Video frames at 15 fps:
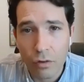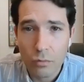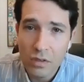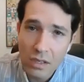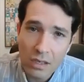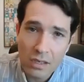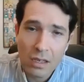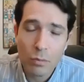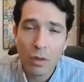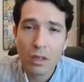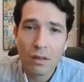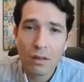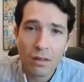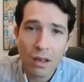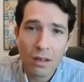from 60
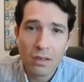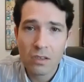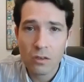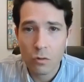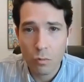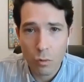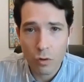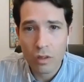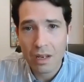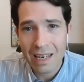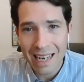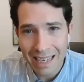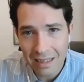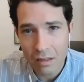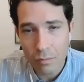million tons to more than
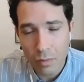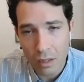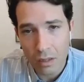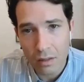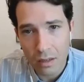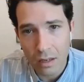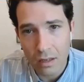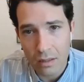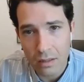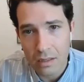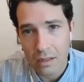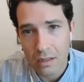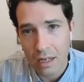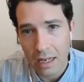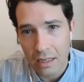90 million
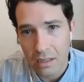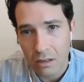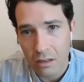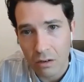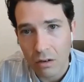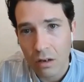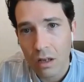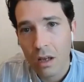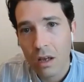tons last year.